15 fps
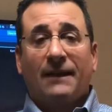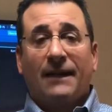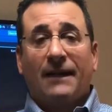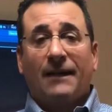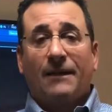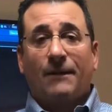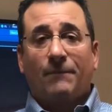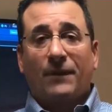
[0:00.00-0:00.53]

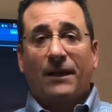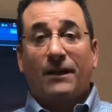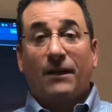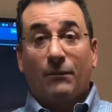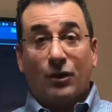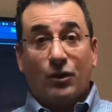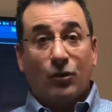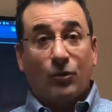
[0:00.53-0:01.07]
And
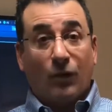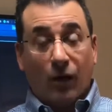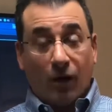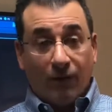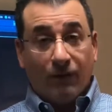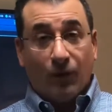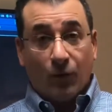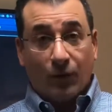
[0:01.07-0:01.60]
number two,
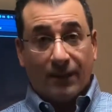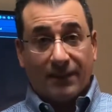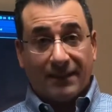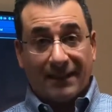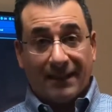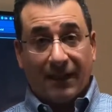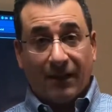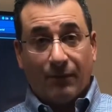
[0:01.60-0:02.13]
our focus
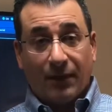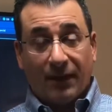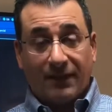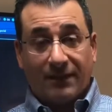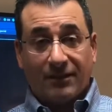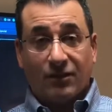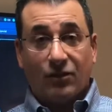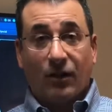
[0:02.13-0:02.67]
as
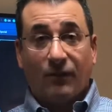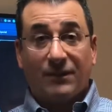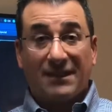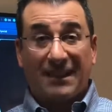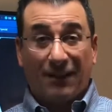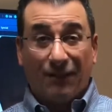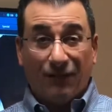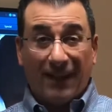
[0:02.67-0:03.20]
chiropractors is
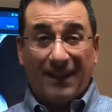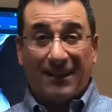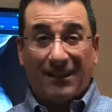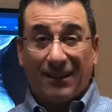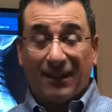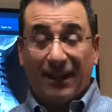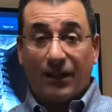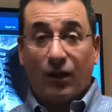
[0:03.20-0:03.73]
obviously to find the
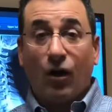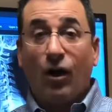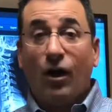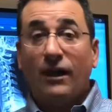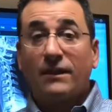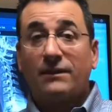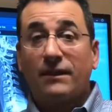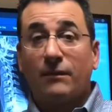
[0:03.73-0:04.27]
underlying
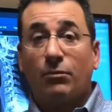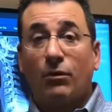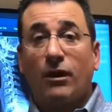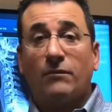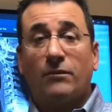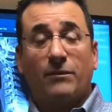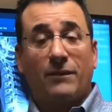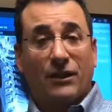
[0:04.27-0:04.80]
cause of the
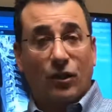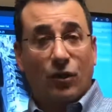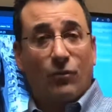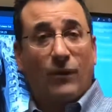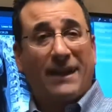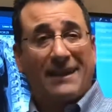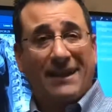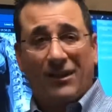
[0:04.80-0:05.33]
problem and
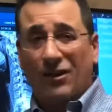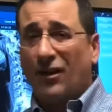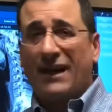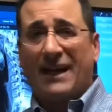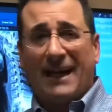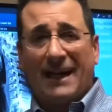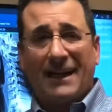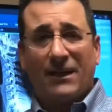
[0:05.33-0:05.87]
correct it,
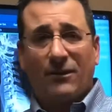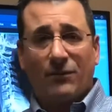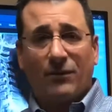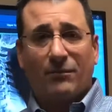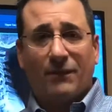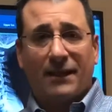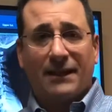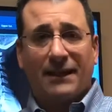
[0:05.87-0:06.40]
not hide it
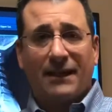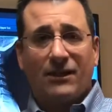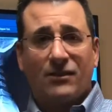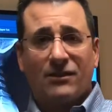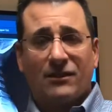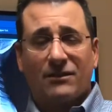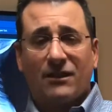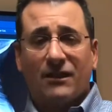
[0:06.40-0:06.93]
with
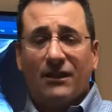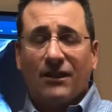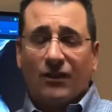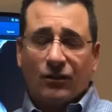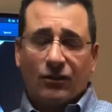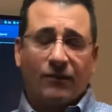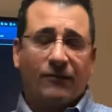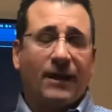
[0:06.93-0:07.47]
medications.
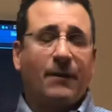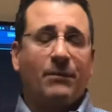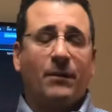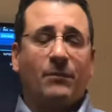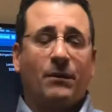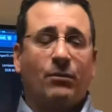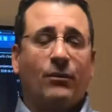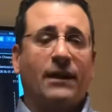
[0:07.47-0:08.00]
So if you happen to
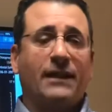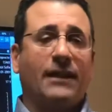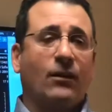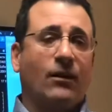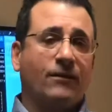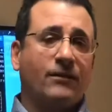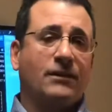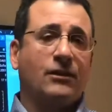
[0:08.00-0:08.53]
be pregnant,
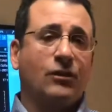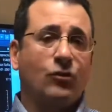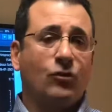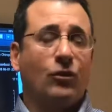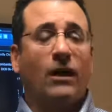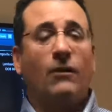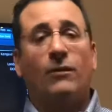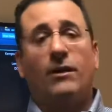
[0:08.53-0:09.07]
obviously you do
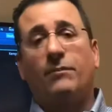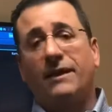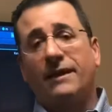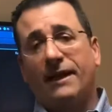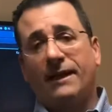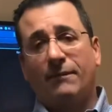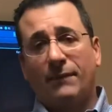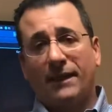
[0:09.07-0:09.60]
not want to be
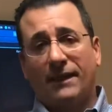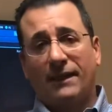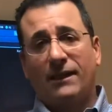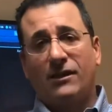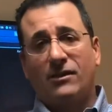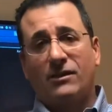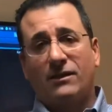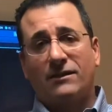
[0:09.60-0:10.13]
taking
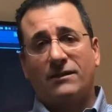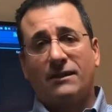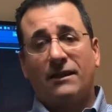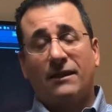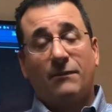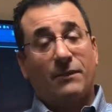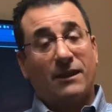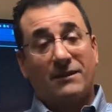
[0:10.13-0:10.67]
medications
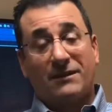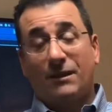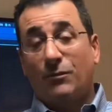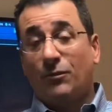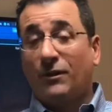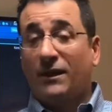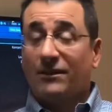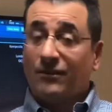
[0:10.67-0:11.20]
because number
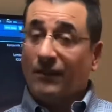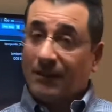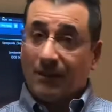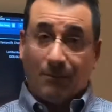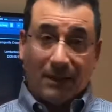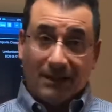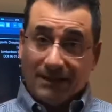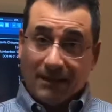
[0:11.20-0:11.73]
one, it's not the
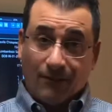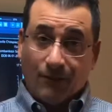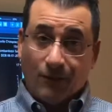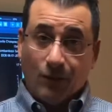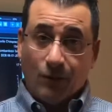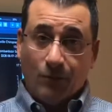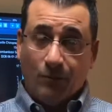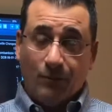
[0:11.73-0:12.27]
best thing for
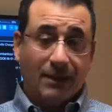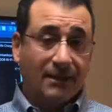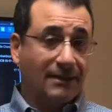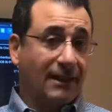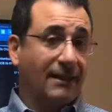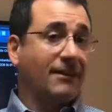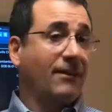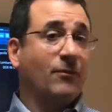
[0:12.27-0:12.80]
you because
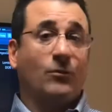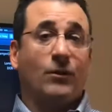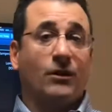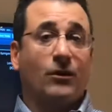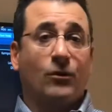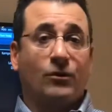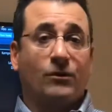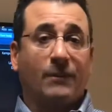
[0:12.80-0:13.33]
as everyone
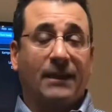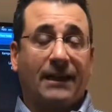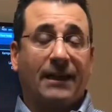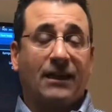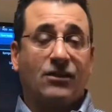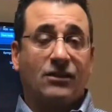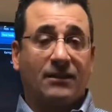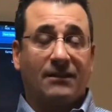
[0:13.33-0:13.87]
knows,
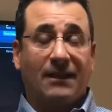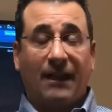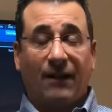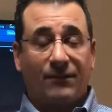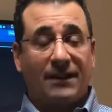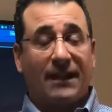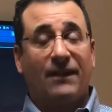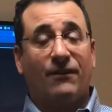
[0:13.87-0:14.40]
medications
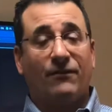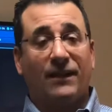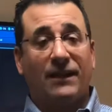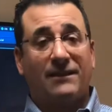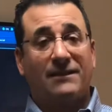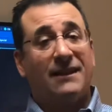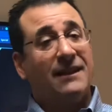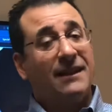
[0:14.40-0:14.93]
have side
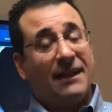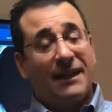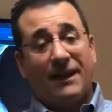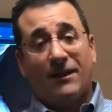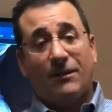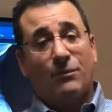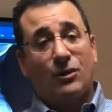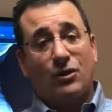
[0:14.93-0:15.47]
effects.
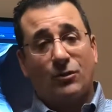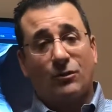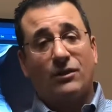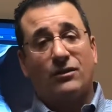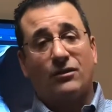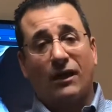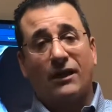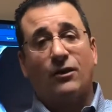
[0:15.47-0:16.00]
And number two,
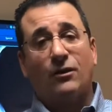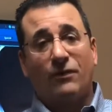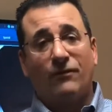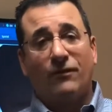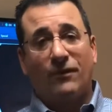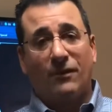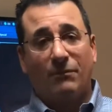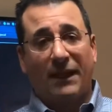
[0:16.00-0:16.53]
it's not good
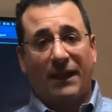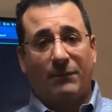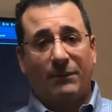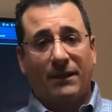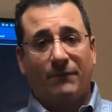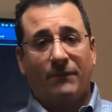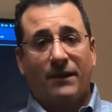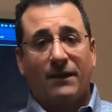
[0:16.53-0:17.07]
for the
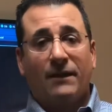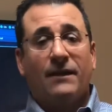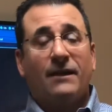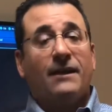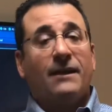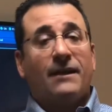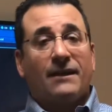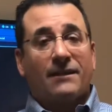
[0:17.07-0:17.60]
baby.
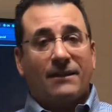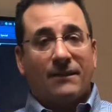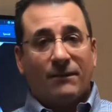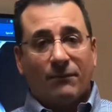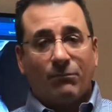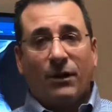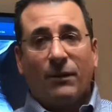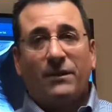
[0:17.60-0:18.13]

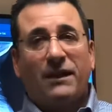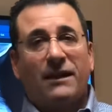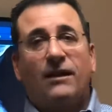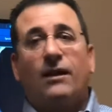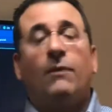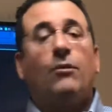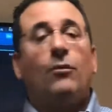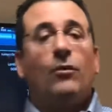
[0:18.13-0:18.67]
Probably the
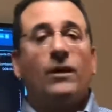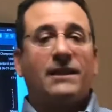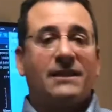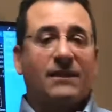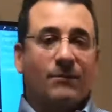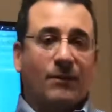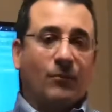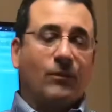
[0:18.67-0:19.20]
number one
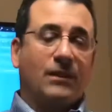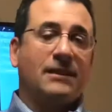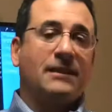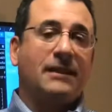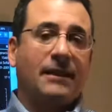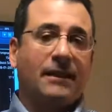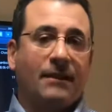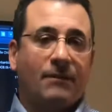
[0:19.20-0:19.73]
symptom we
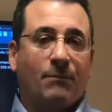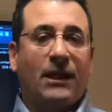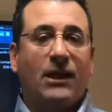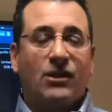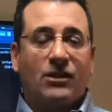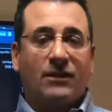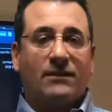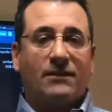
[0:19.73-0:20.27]
see in
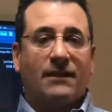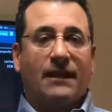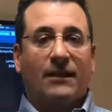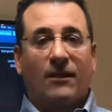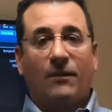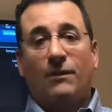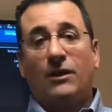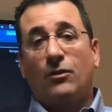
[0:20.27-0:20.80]
patients that
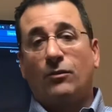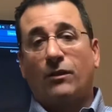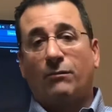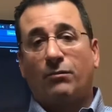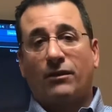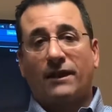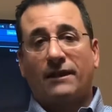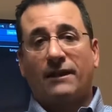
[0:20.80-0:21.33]
come in who are
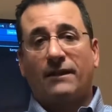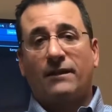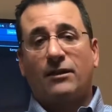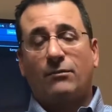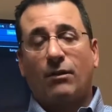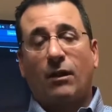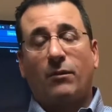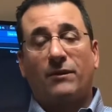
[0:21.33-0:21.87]
pregnant is
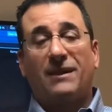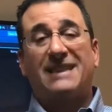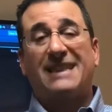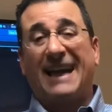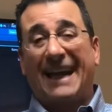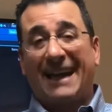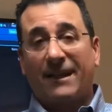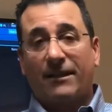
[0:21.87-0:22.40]
probably
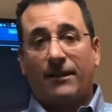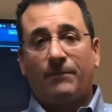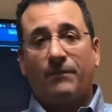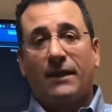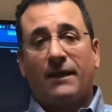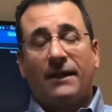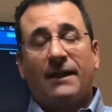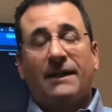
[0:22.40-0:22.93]
sciatica.
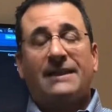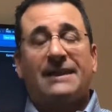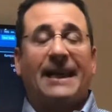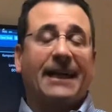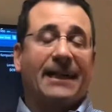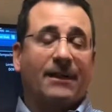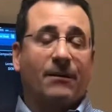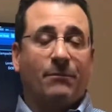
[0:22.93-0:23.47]

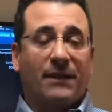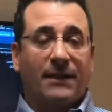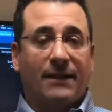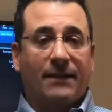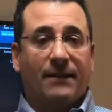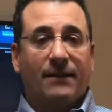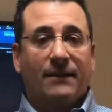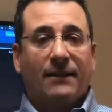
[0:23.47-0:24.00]
Sciatica
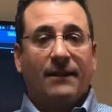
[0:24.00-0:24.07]
being